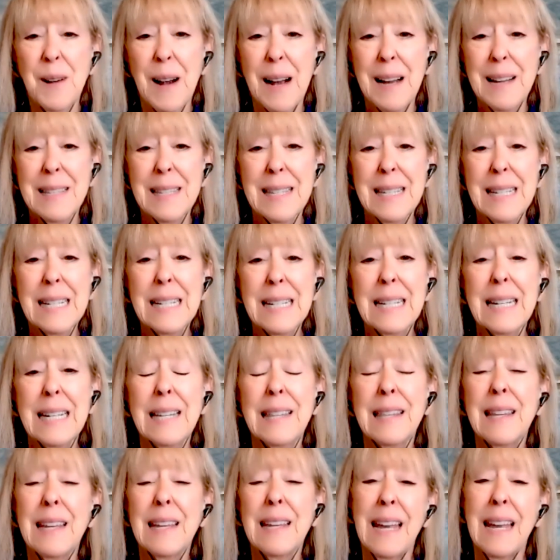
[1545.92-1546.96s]
I think
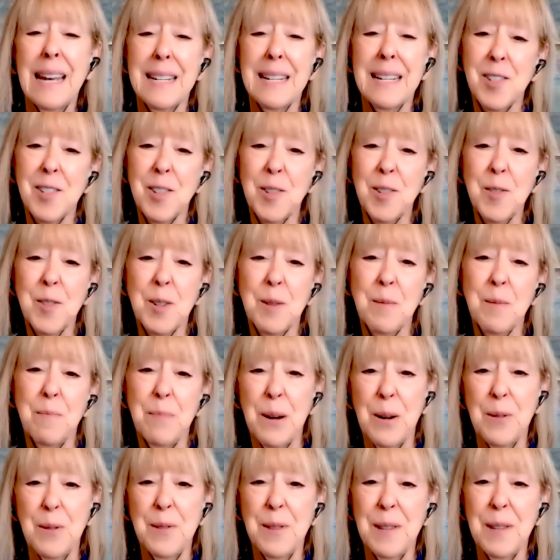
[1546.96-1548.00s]
the answer to
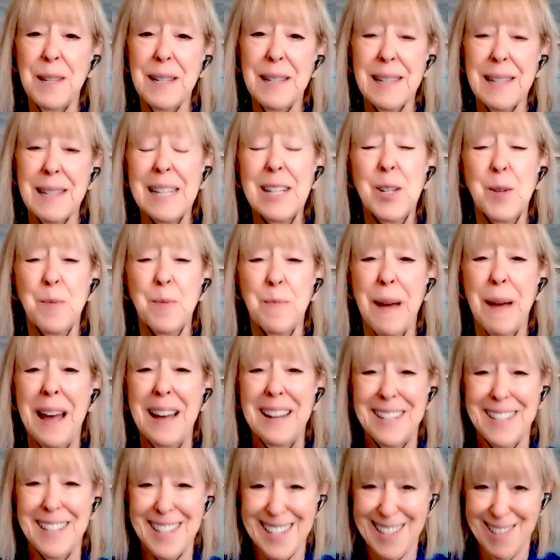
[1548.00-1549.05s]
both is it
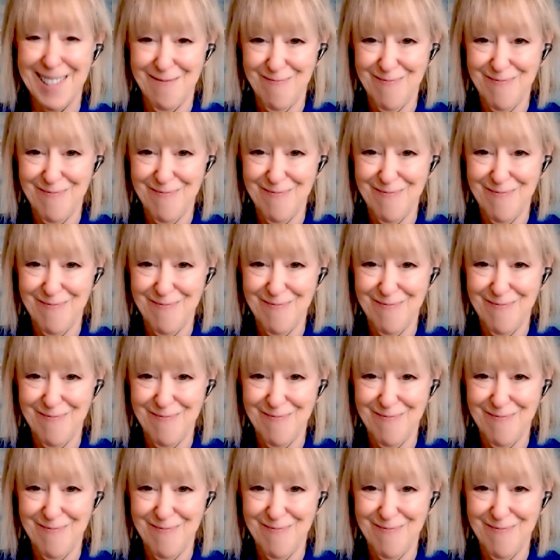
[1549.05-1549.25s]
depends.